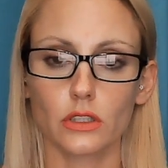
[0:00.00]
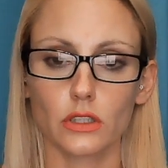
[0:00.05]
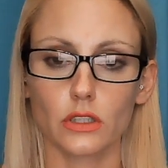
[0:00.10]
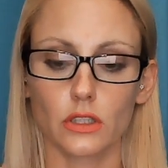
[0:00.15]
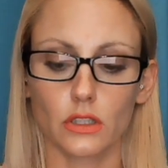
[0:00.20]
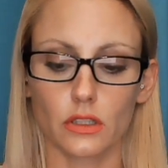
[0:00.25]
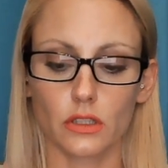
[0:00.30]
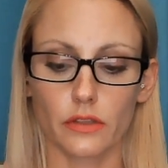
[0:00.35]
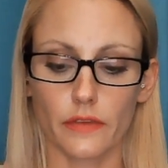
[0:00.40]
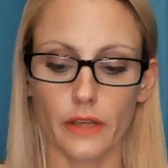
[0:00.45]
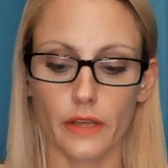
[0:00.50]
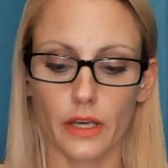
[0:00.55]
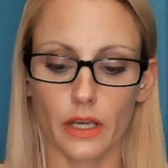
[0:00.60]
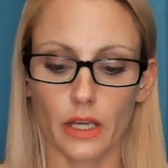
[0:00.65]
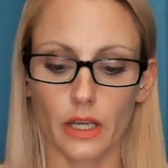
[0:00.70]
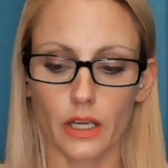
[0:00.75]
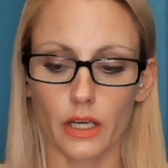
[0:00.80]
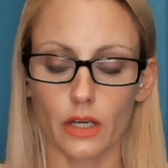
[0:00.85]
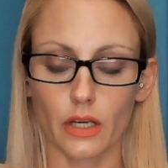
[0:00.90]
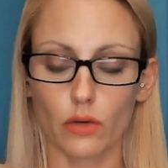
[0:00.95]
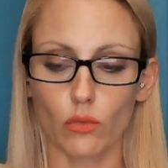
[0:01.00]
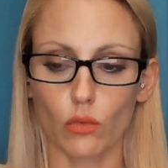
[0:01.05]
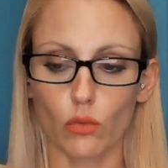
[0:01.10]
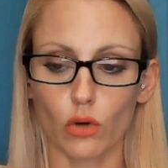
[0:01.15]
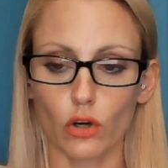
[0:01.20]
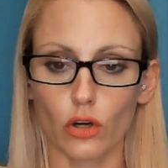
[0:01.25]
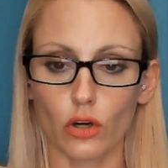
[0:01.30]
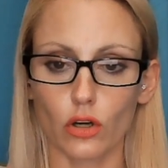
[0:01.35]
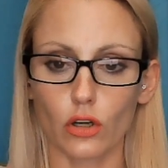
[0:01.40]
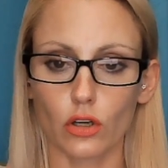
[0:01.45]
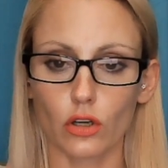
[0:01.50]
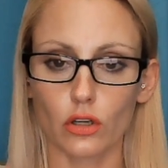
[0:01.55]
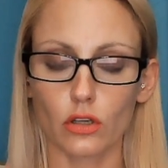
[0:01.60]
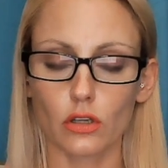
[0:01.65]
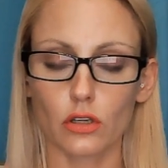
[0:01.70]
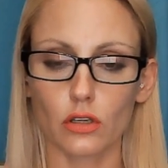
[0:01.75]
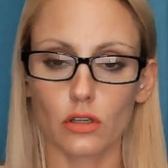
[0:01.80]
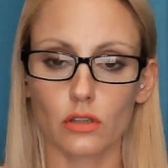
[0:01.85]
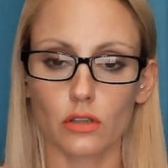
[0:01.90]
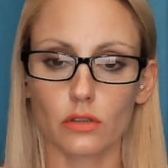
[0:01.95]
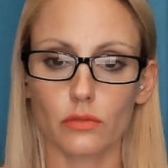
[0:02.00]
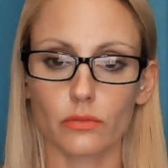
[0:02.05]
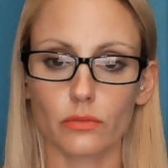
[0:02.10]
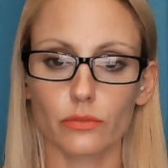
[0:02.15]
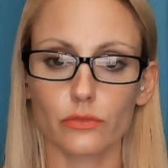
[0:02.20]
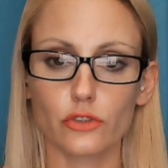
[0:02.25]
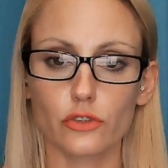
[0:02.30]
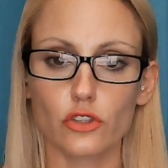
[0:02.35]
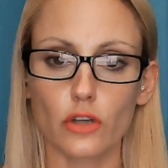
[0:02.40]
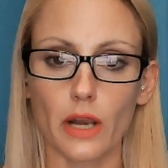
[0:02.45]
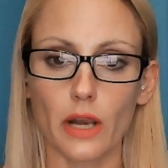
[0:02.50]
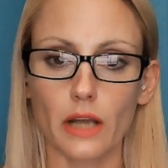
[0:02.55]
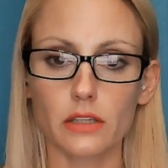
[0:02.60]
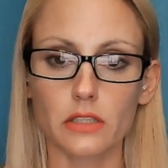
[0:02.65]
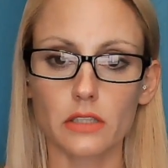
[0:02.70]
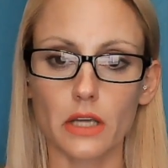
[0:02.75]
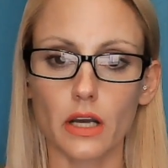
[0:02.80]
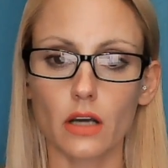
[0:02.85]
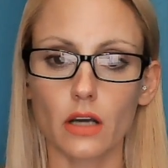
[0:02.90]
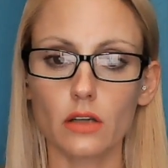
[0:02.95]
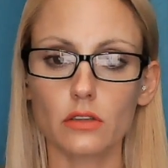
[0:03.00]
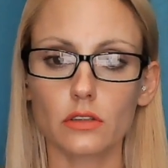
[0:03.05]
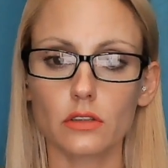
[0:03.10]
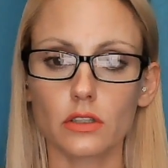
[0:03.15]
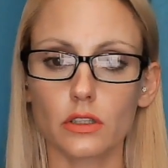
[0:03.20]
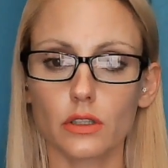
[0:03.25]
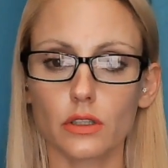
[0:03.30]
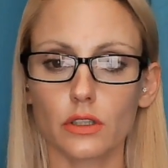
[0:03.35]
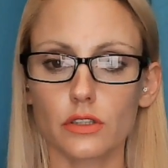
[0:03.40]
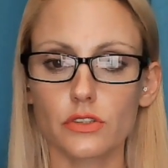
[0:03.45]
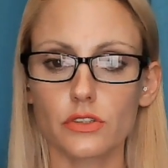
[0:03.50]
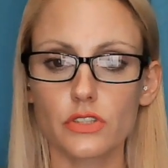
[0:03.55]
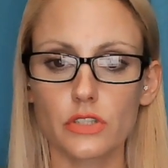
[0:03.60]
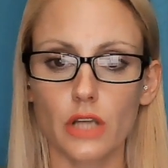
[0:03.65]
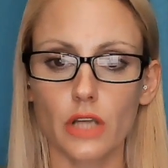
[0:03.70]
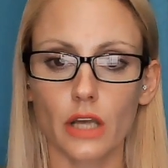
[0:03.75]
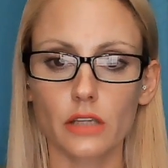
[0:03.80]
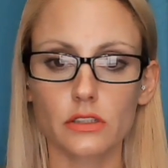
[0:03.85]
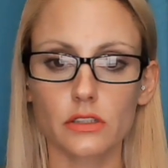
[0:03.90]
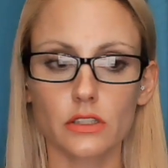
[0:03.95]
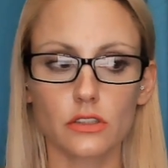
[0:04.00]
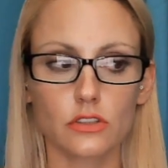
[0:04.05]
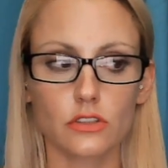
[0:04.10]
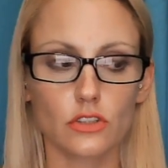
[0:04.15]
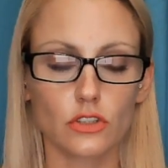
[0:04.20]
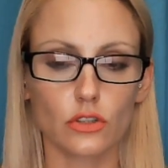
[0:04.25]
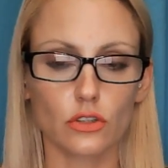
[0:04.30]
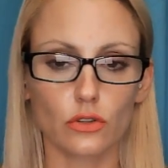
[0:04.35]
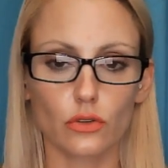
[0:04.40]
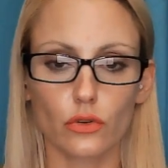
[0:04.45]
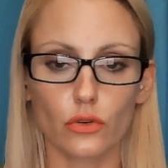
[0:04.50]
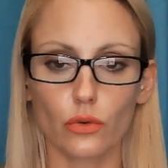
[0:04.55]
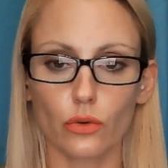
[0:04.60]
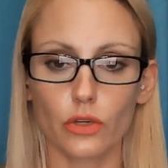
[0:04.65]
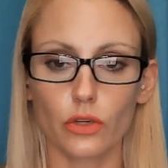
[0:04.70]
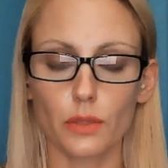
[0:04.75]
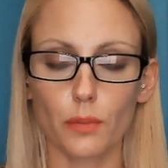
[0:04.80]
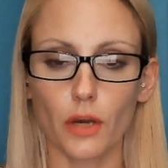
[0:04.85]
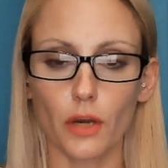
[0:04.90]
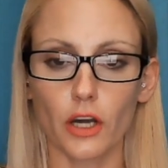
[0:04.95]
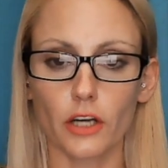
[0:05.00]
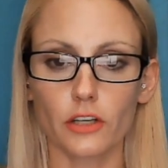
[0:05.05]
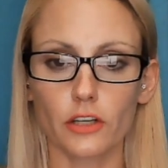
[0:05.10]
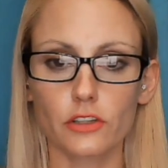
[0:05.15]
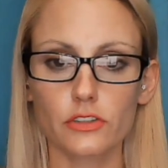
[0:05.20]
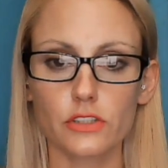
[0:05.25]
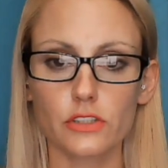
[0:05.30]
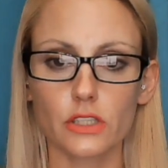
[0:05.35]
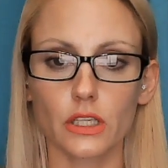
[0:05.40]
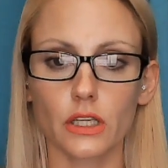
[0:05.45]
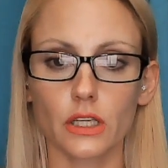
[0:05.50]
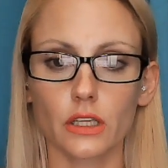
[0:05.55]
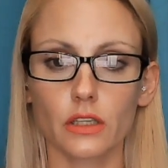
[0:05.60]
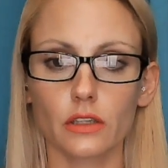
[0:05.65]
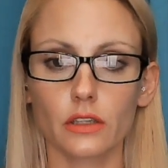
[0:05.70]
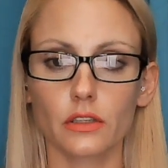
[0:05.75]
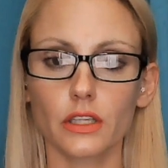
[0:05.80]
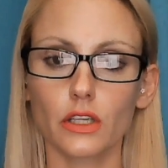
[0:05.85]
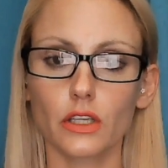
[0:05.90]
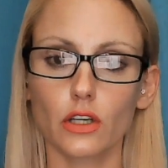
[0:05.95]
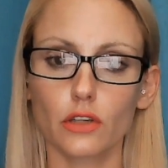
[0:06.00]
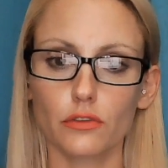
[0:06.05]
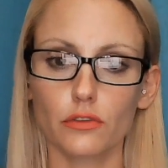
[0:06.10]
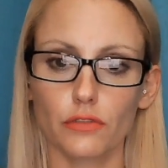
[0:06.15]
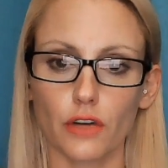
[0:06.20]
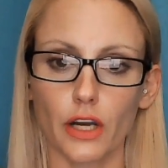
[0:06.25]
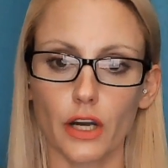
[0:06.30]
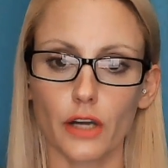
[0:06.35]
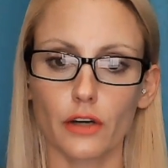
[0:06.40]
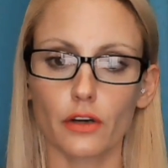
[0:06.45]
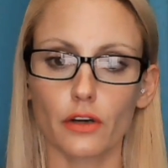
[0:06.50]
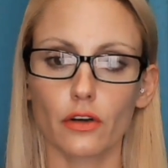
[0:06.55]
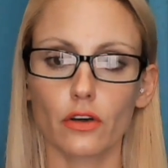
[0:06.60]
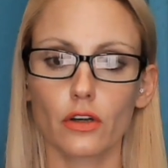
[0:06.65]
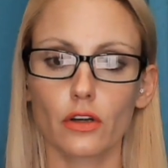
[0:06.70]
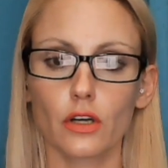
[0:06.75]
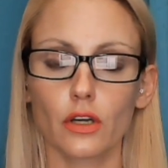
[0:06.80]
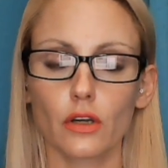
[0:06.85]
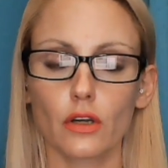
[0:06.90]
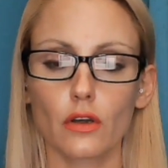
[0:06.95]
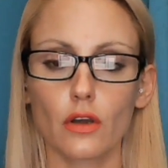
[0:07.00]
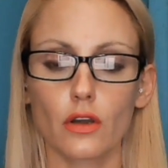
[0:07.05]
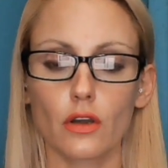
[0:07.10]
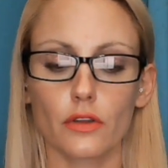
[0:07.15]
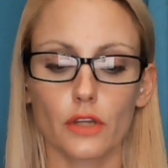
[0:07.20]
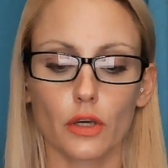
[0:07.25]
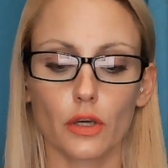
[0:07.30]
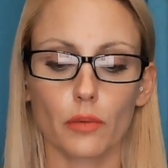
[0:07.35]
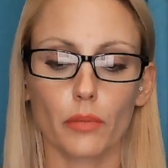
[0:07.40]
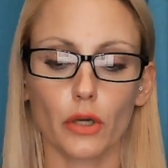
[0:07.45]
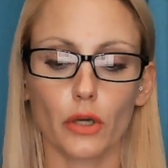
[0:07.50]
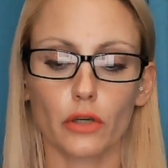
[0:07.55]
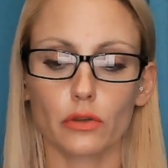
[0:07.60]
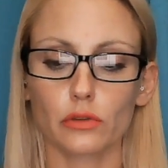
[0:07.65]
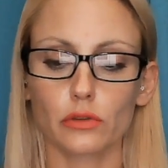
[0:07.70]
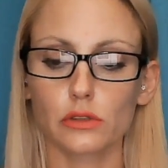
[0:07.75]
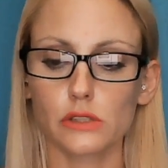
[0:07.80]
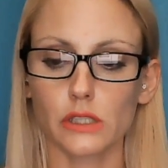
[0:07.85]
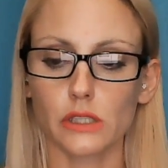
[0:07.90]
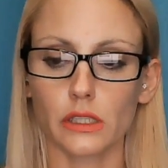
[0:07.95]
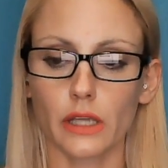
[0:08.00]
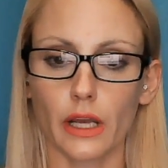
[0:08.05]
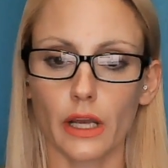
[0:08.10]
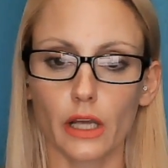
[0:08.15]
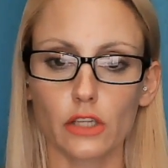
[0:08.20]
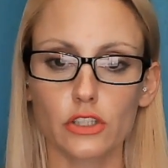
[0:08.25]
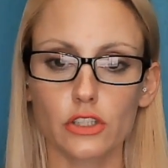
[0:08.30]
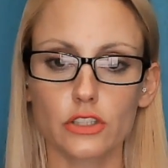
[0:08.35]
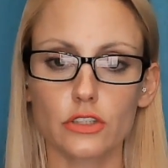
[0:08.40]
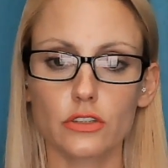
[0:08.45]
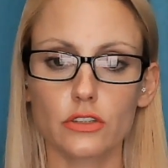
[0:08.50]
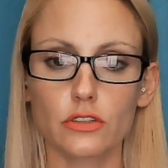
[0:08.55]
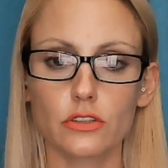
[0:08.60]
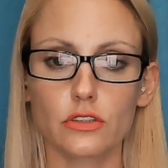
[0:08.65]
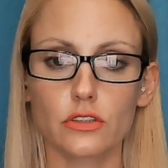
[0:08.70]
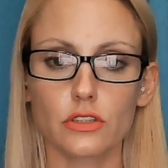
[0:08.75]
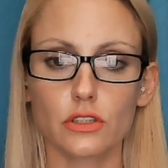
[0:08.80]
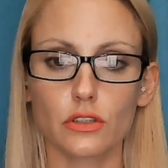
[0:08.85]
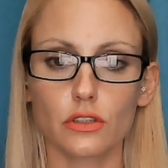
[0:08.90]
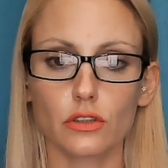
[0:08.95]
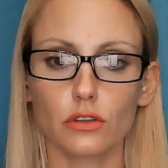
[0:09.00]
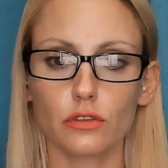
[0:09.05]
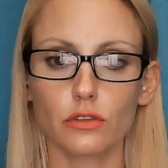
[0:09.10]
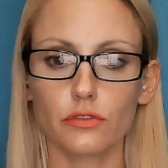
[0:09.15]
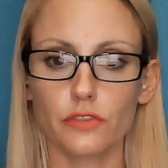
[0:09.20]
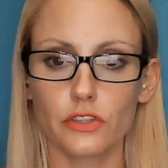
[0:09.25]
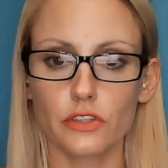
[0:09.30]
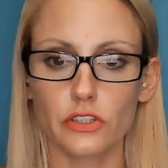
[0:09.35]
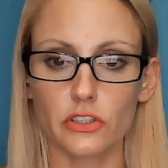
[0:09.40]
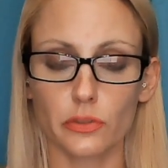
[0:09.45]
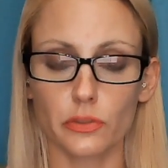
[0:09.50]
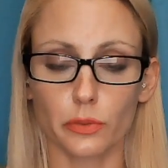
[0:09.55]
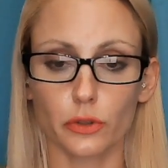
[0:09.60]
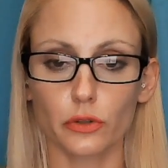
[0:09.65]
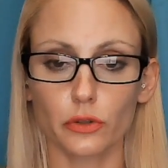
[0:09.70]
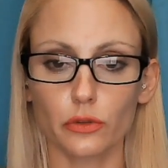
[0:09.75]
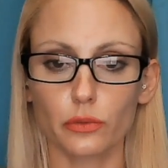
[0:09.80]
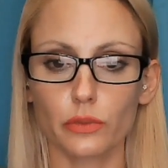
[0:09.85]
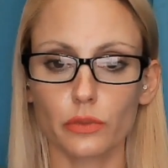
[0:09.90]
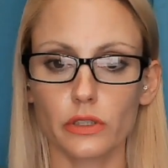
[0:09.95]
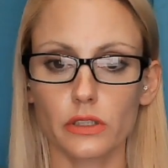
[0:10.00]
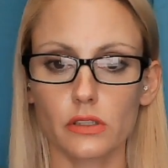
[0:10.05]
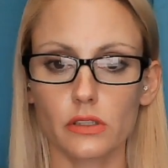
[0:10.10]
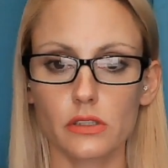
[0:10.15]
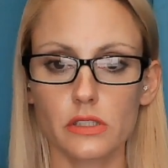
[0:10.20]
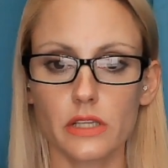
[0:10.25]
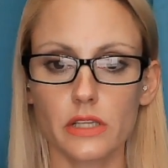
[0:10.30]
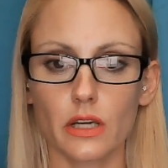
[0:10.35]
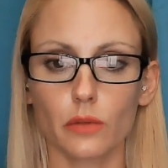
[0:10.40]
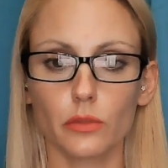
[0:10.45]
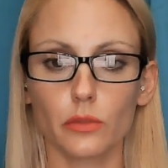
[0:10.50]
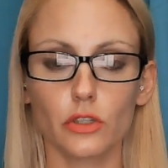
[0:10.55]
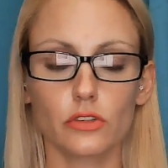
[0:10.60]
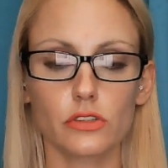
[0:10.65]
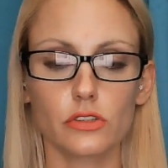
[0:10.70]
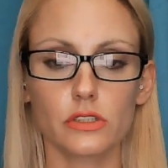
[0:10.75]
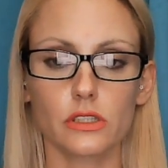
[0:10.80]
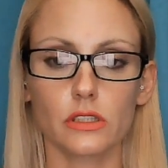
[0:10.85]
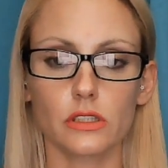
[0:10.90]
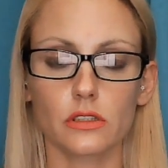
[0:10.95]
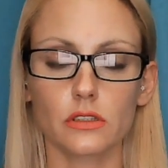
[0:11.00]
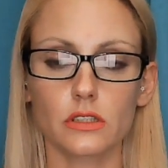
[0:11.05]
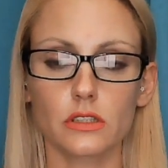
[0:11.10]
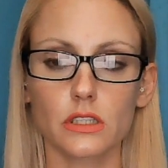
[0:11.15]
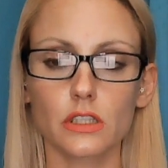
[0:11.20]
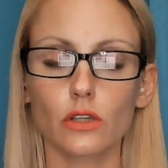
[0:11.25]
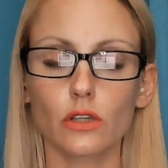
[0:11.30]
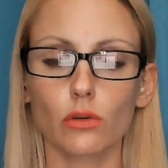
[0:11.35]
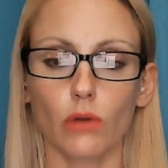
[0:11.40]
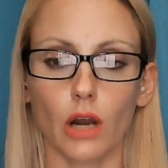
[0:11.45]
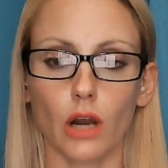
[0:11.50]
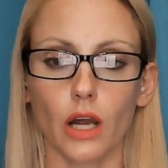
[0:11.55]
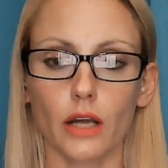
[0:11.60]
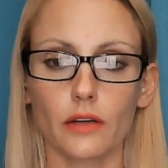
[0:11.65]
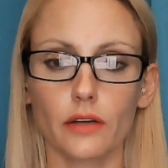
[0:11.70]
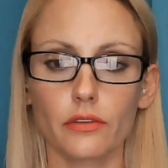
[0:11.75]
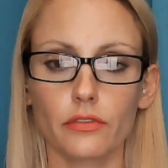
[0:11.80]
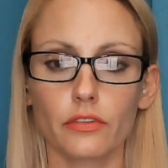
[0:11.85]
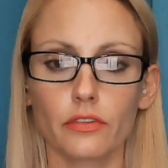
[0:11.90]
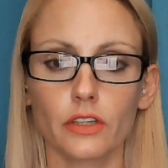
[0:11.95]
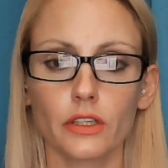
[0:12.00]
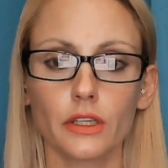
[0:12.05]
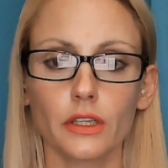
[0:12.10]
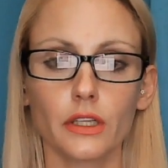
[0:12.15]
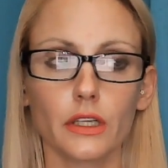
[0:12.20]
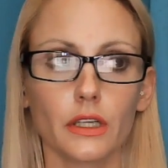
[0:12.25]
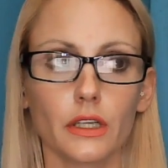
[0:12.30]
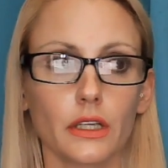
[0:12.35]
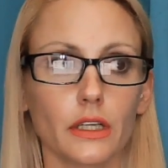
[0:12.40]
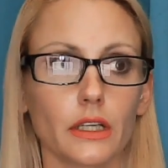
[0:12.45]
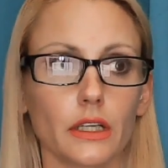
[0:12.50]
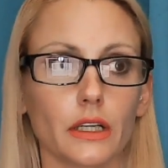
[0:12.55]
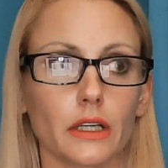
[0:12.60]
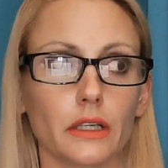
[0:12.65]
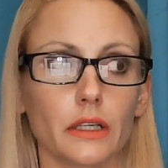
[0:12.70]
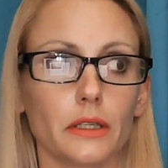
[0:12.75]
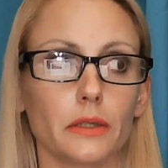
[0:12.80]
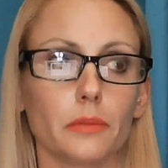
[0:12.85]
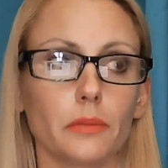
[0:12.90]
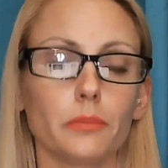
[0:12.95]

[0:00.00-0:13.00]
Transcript: They were dragged out and stacked into three pyres and lit on fire. Their bones and ashes still visible when Sam Houston did arrive, um,